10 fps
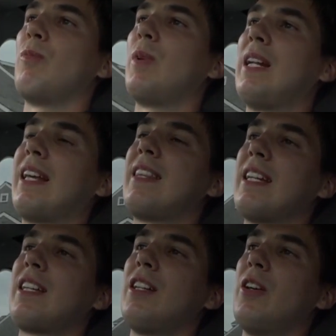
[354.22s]
And I
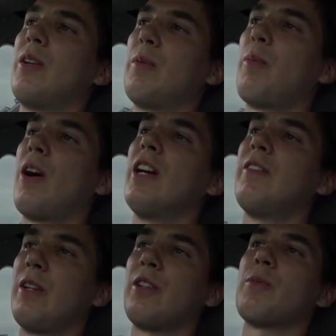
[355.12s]
think, you know, part
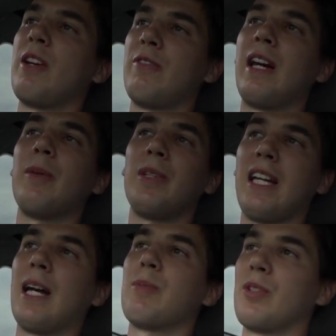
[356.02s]
of it is my family,
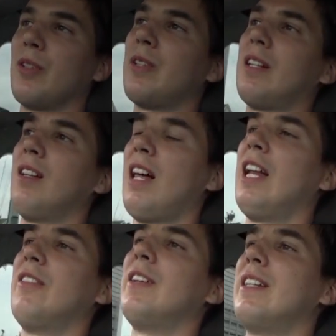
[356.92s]
absolutely, and a
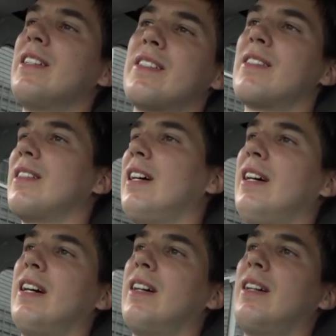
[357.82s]
lot of it is
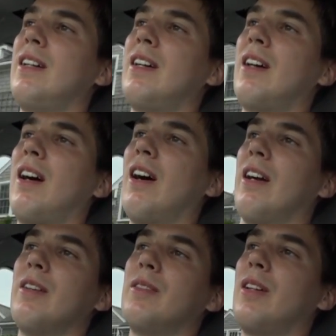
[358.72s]

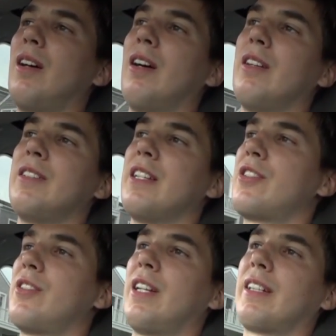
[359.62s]
our
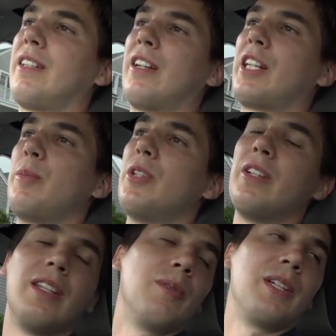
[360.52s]
district and our
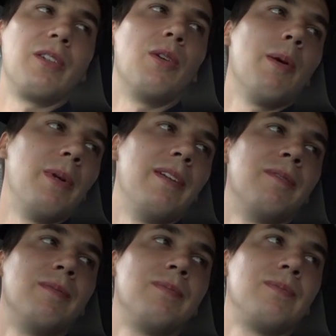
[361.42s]
community that we grew up in.